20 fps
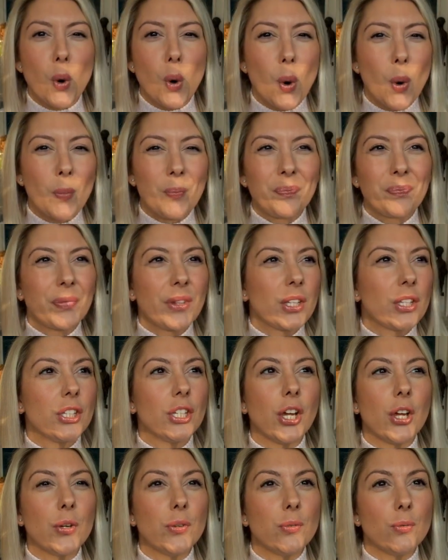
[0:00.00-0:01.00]
or,
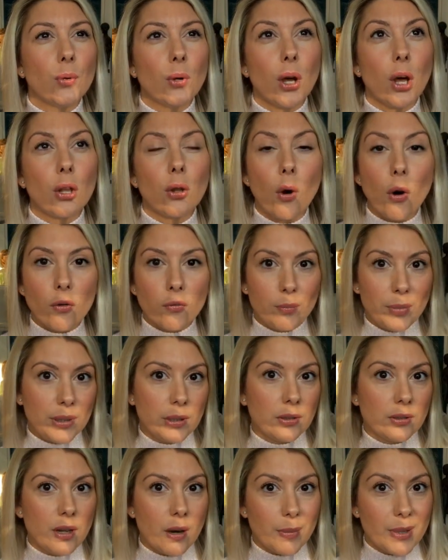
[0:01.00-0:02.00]
you know, a lot of
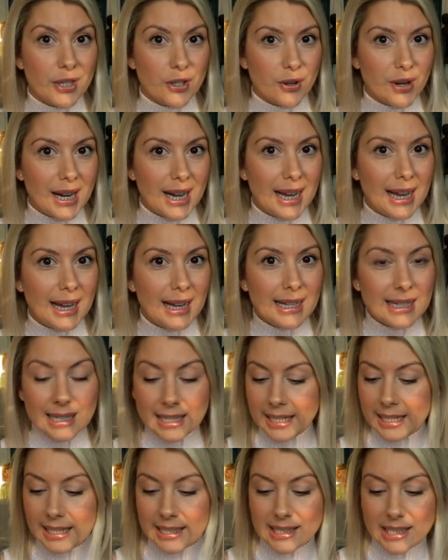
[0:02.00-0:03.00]
buildup in your hair.
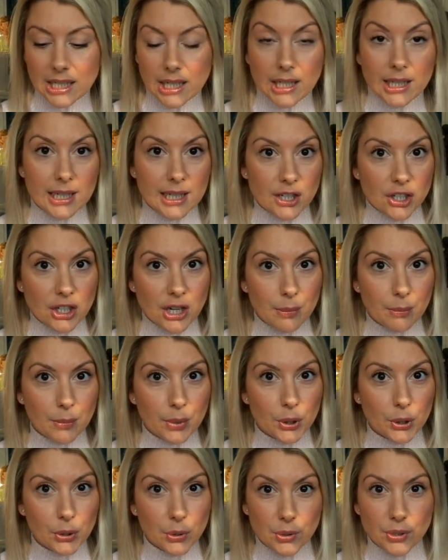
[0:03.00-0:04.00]
It's a clear
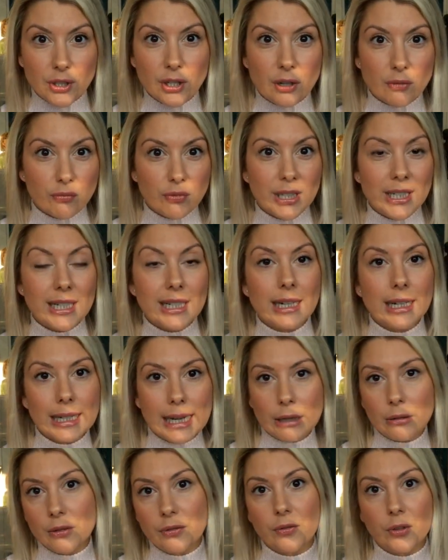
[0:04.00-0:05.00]
shampoo, so it really
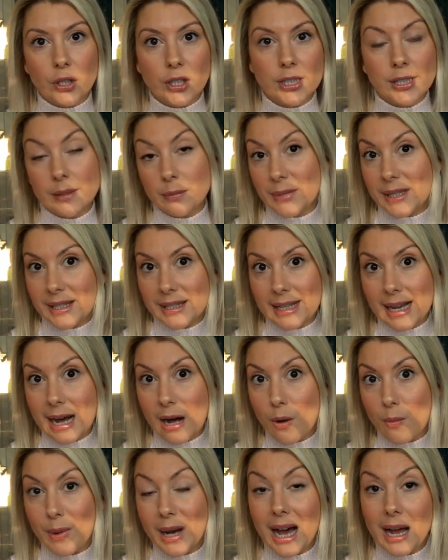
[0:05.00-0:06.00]
clarifies my
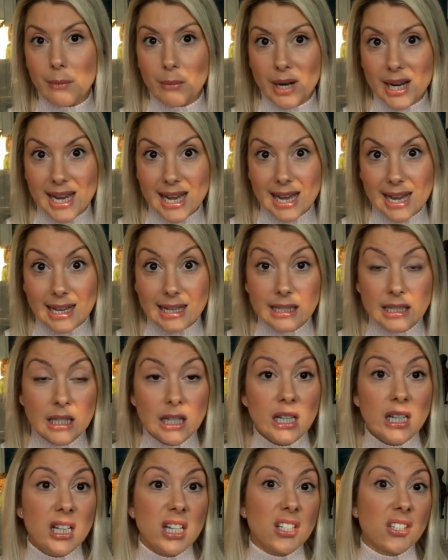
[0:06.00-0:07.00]
scalp and my hair.
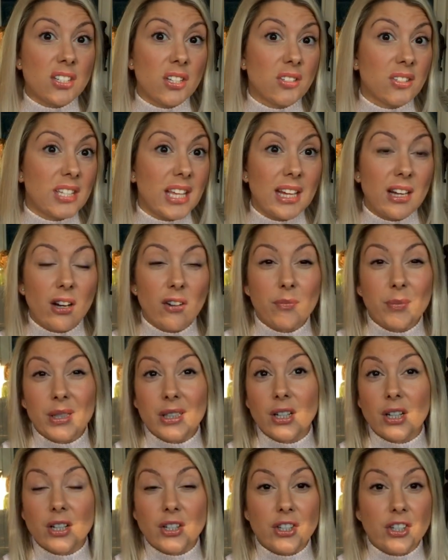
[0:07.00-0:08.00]
So say I've
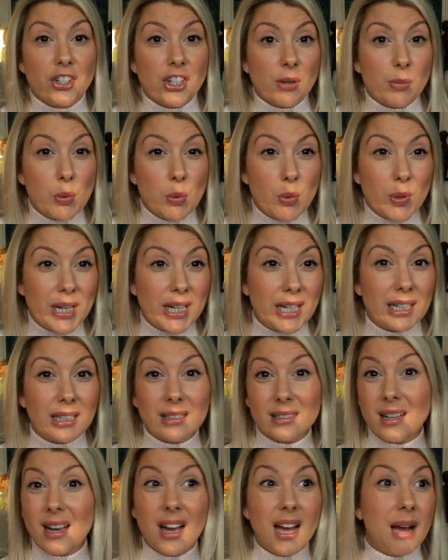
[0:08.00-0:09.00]
been going to the gym all week
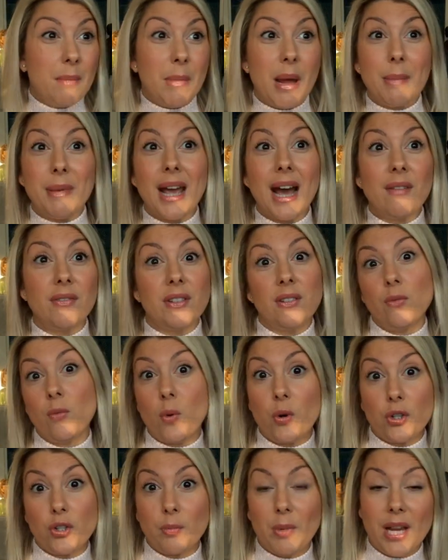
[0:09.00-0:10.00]
and maybe haven't even
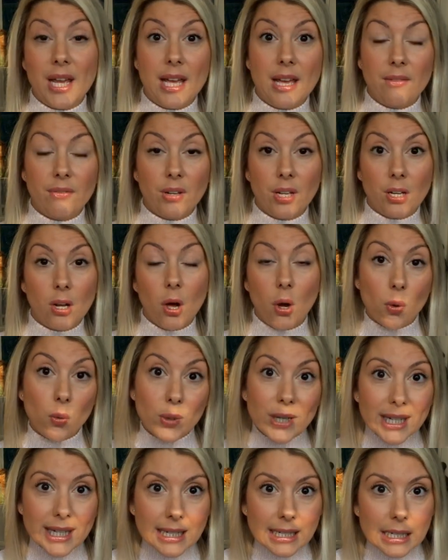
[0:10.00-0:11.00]
washed my hair for like a whole
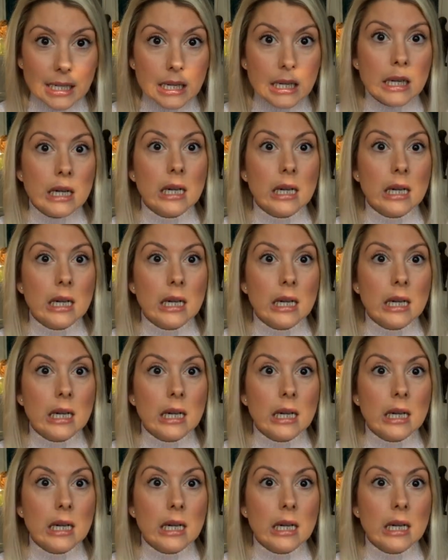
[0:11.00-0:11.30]
week